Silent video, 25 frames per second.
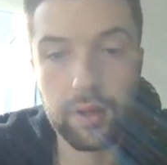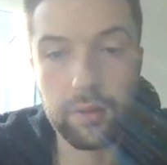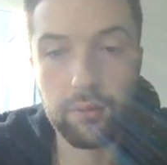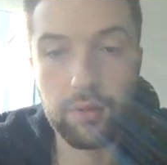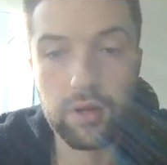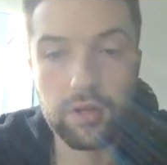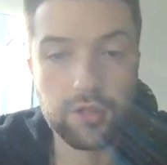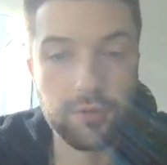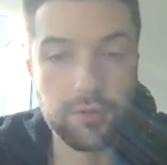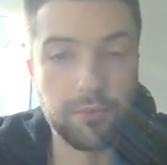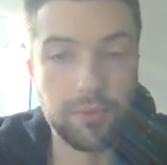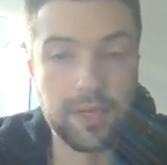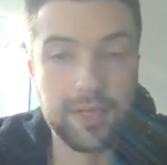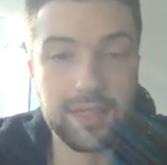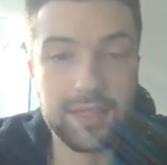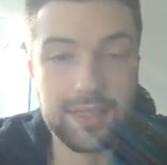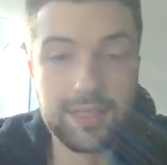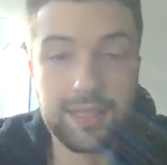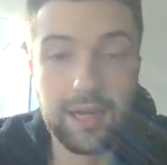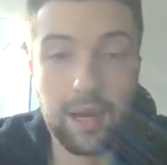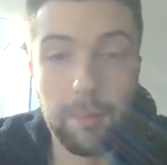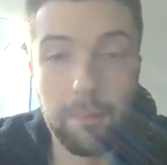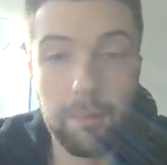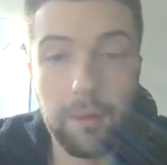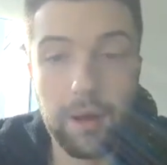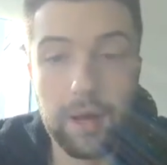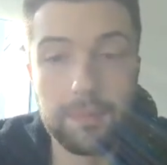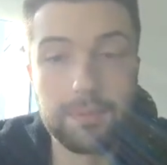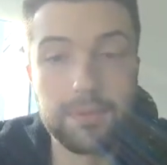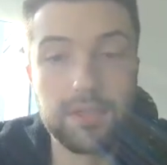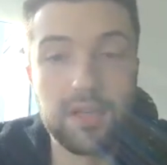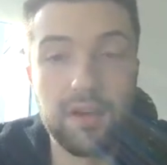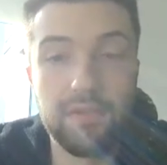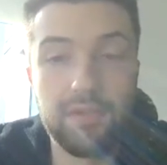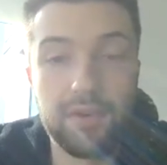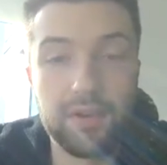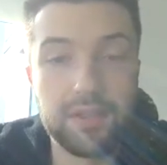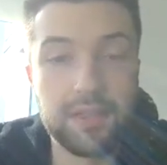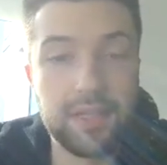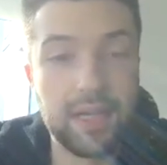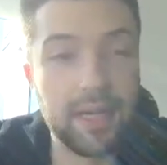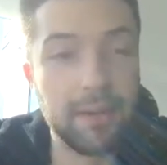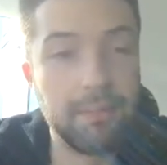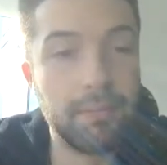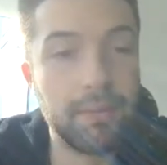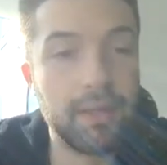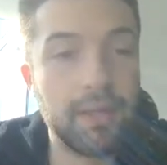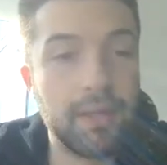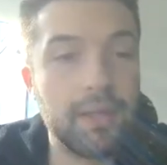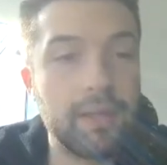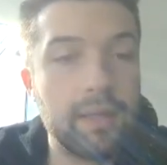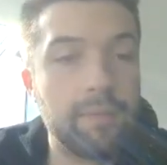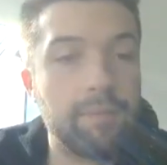I watch him play, this guy pops off on tape.